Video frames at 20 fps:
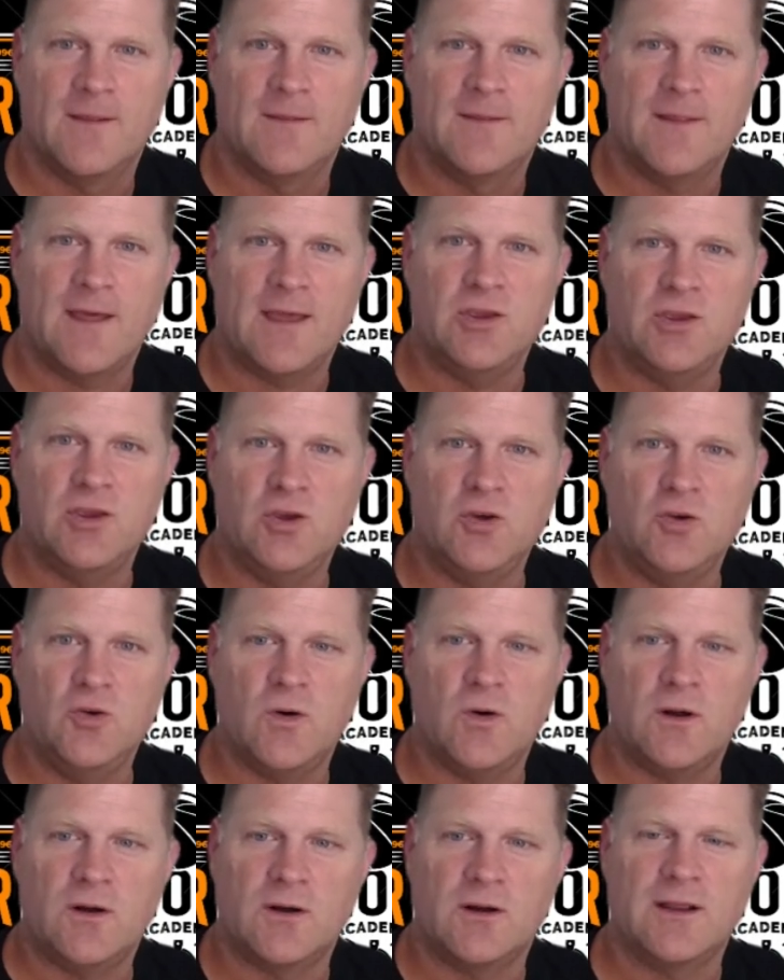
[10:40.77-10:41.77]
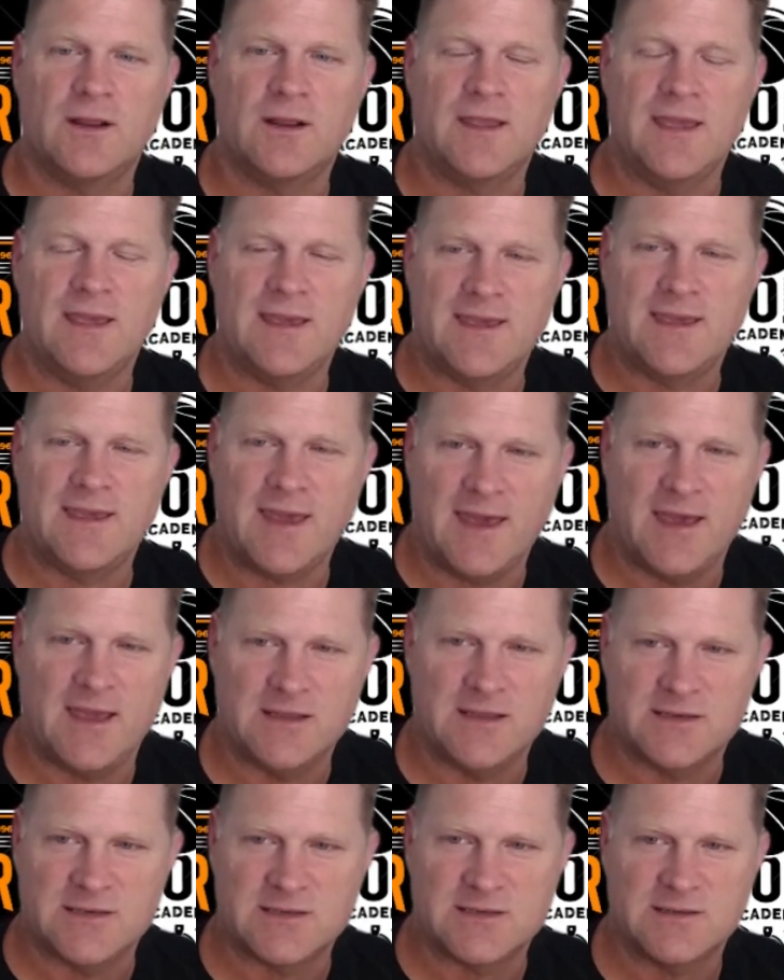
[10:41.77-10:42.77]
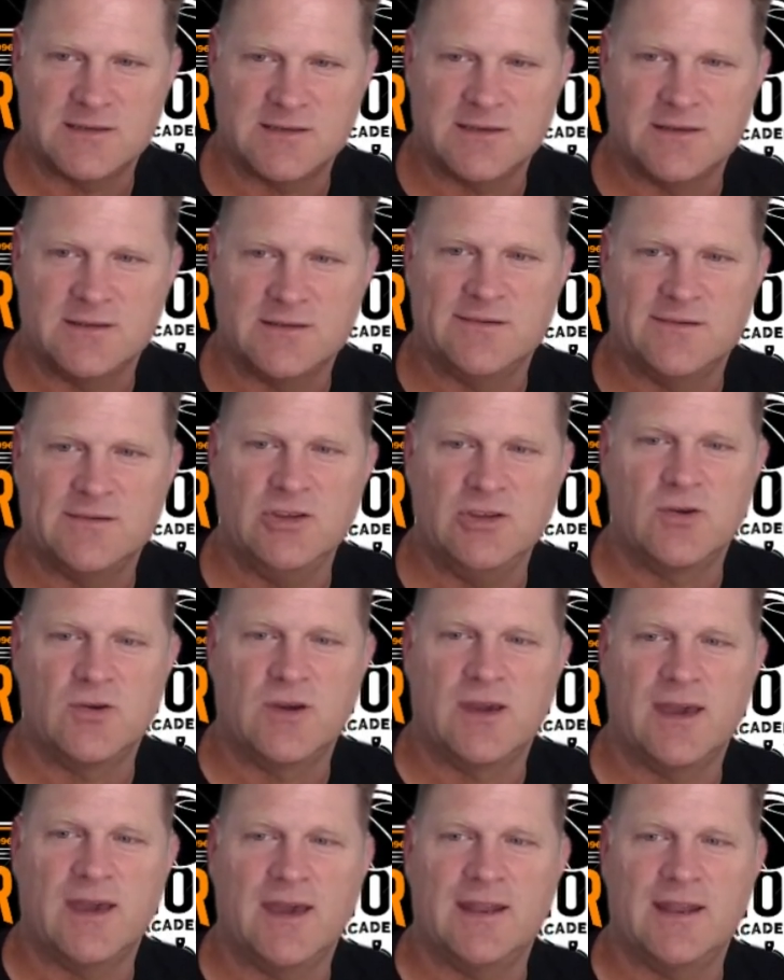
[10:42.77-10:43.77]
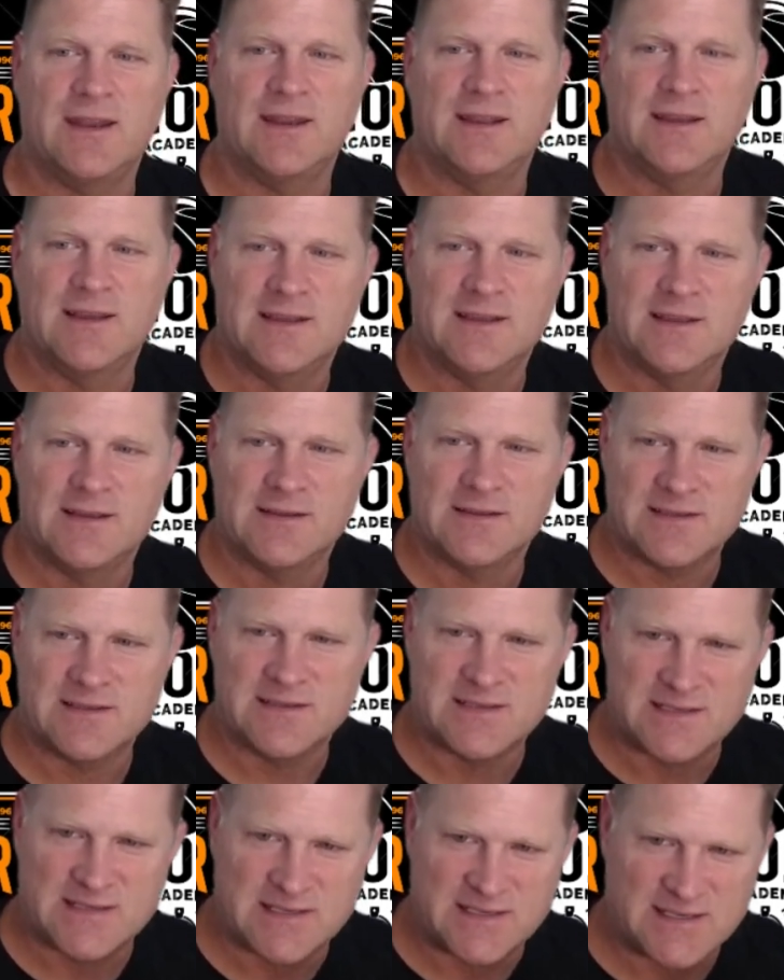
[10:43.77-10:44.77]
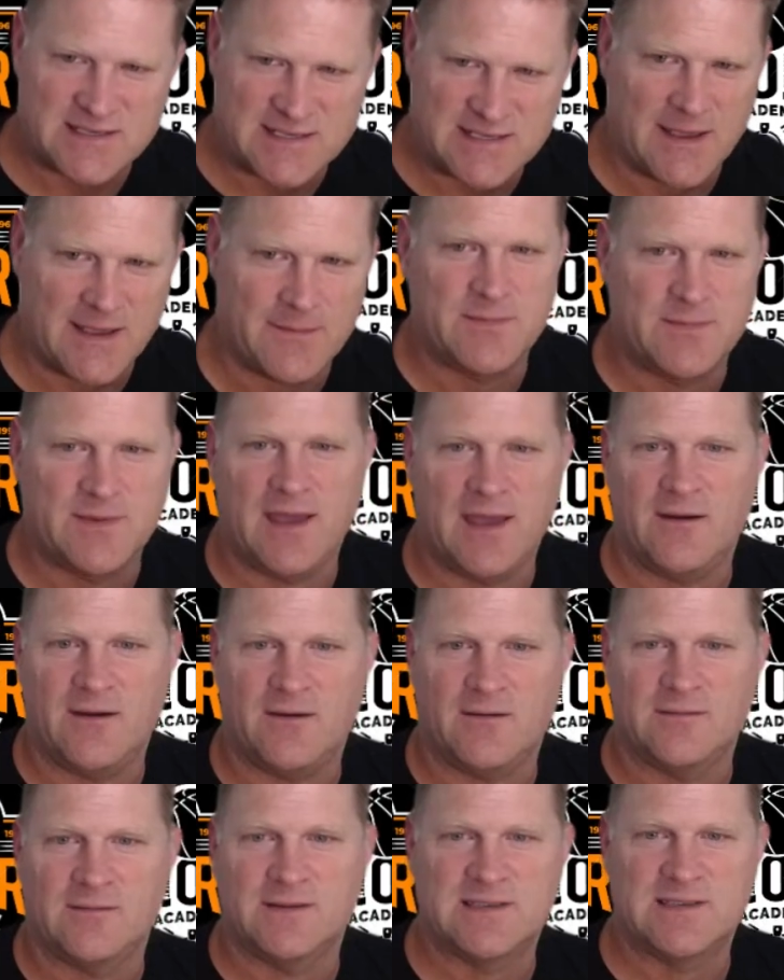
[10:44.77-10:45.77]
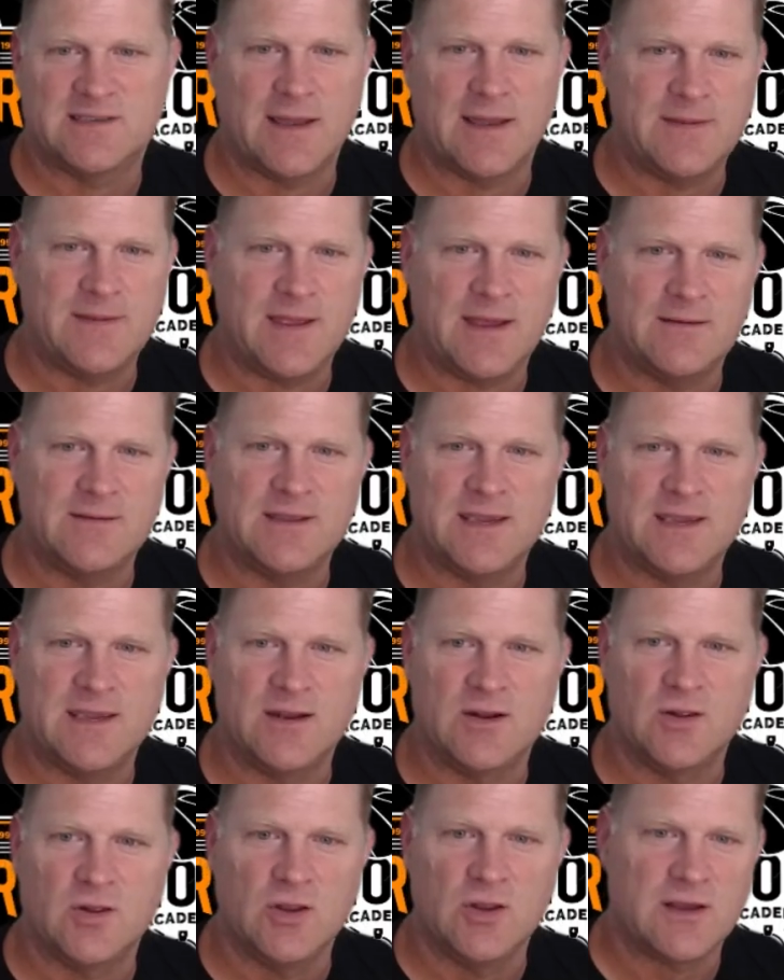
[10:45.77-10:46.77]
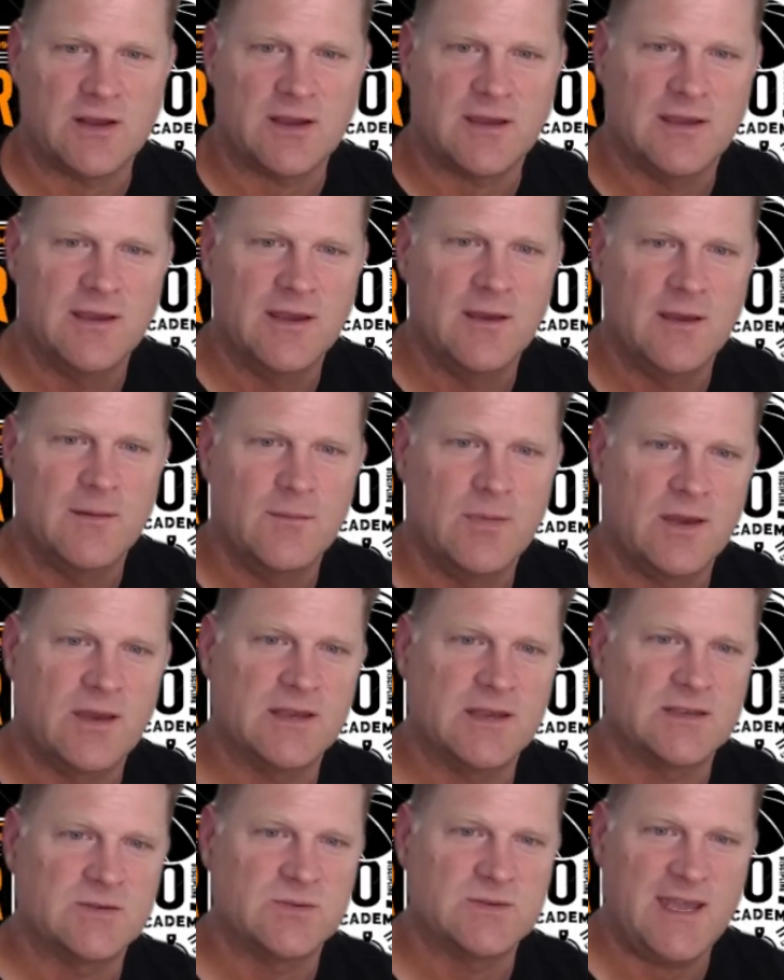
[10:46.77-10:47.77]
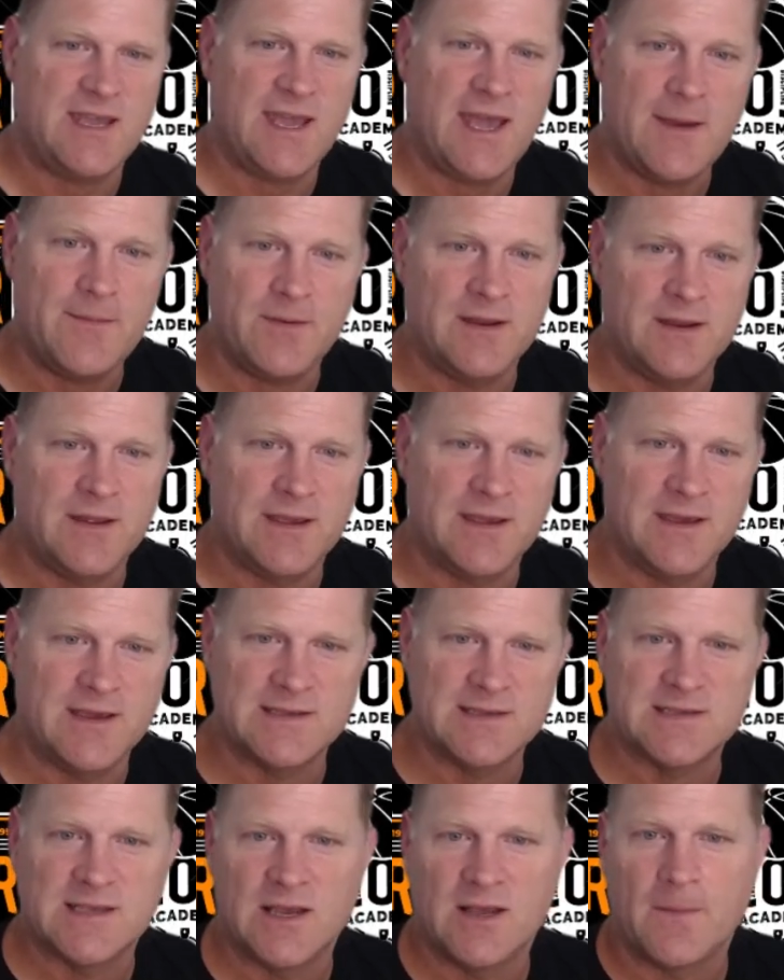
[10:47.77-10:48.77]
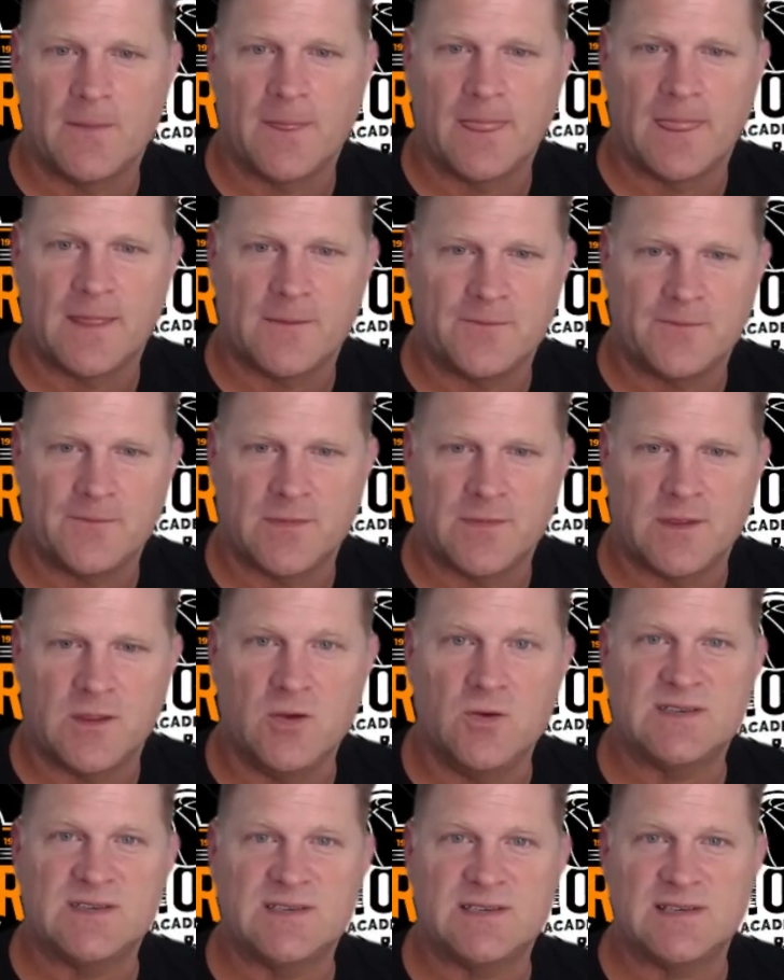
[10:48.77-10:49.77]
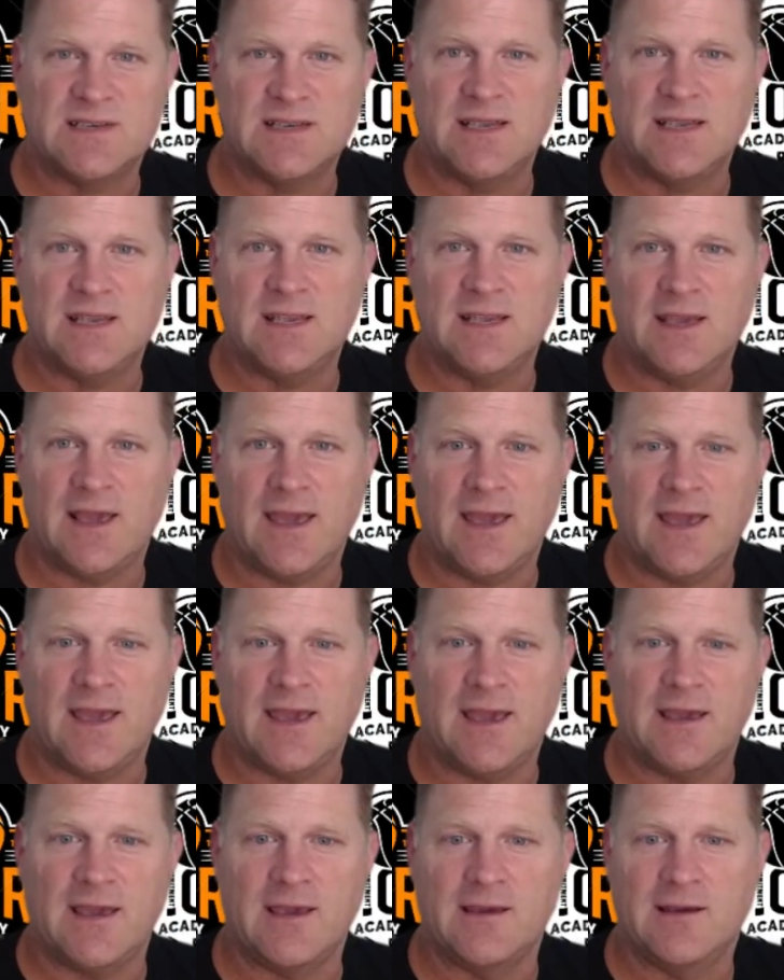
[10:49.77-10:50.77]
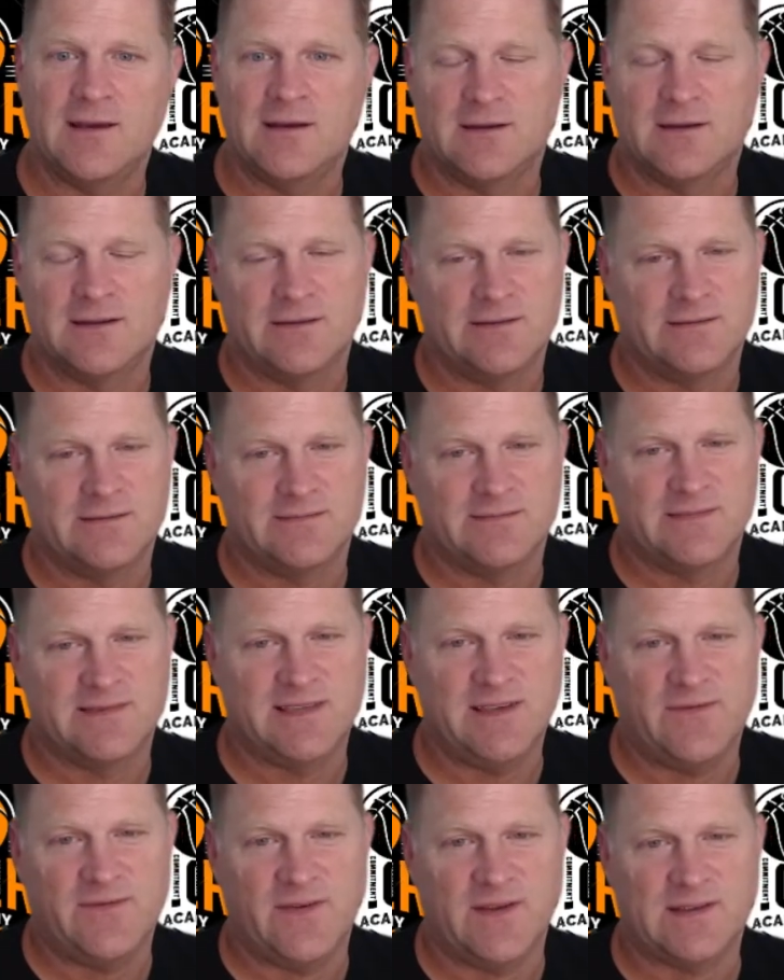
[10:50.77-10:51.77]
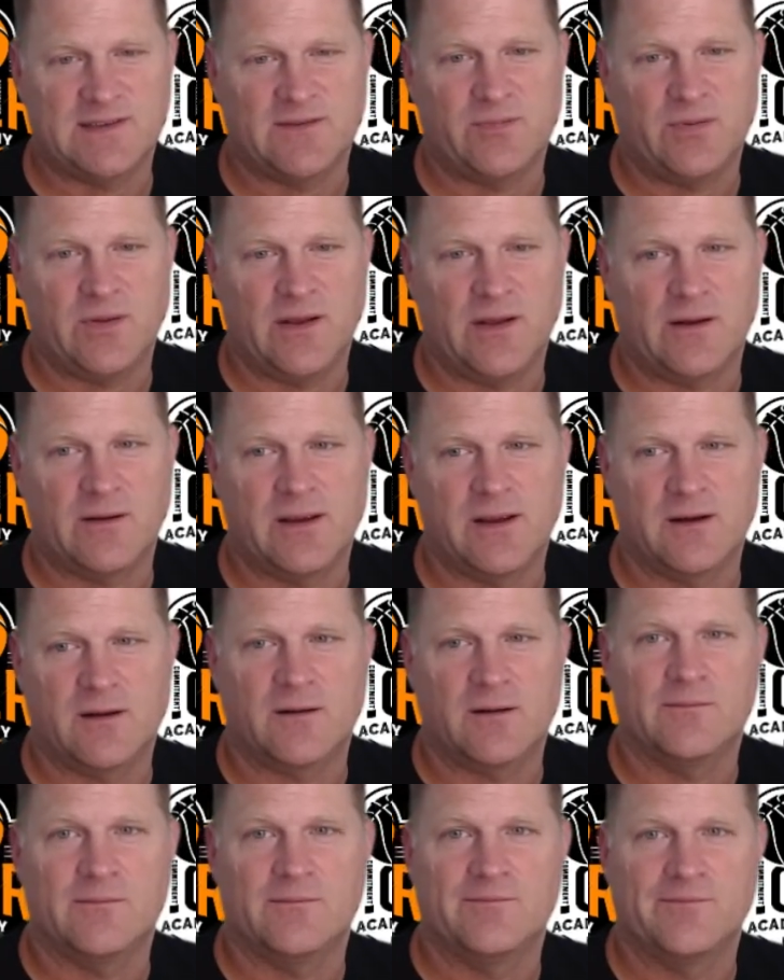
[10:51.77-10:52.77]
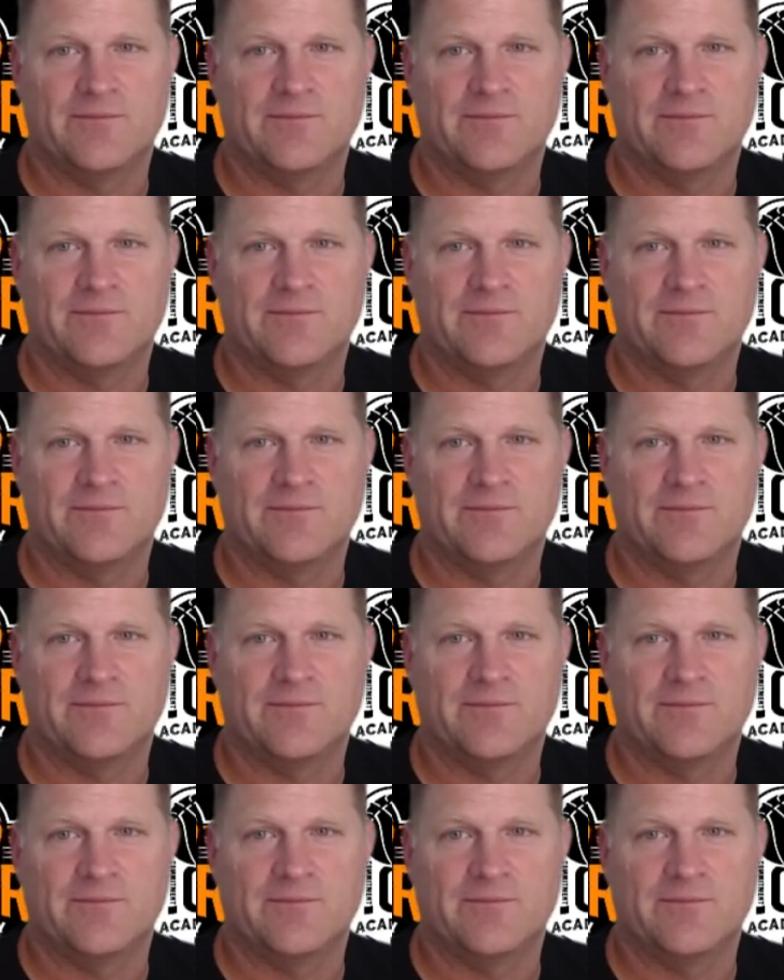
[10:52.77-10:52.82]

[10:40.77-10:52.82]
that you are engaged. You can step down. Step down to get a look, because what's happening is you see a defensive player here.